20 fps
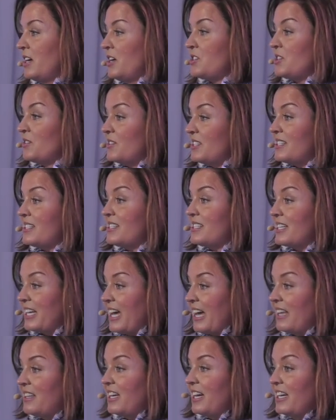So this is
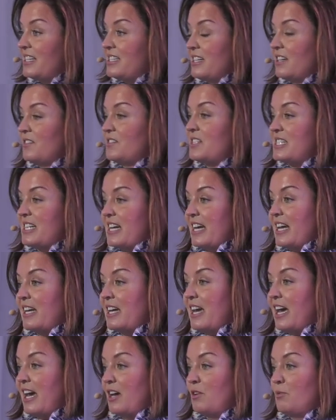again the idea of
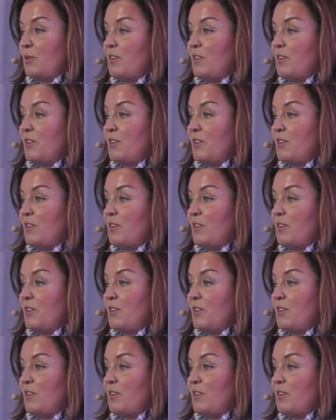staying ahead.